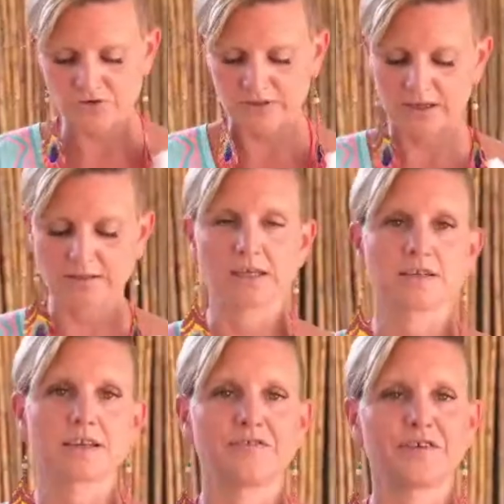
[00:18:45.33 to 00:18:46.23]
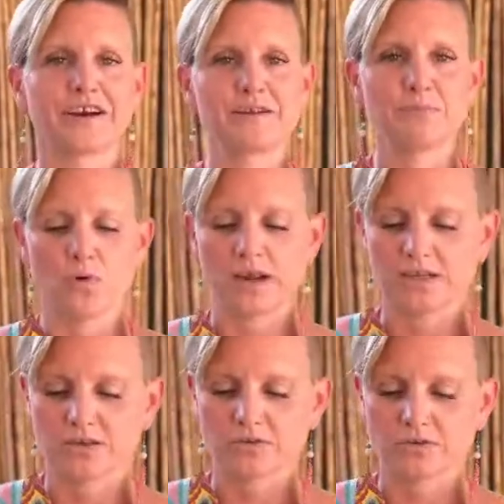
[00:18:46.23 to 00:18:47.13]
Rica, things get very
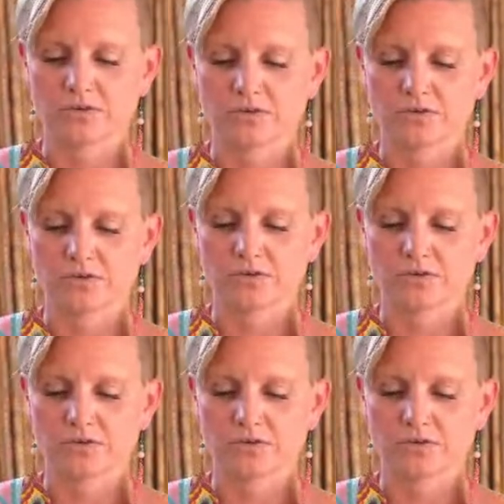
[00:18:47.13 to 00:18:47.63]
moist. So it's become a bit of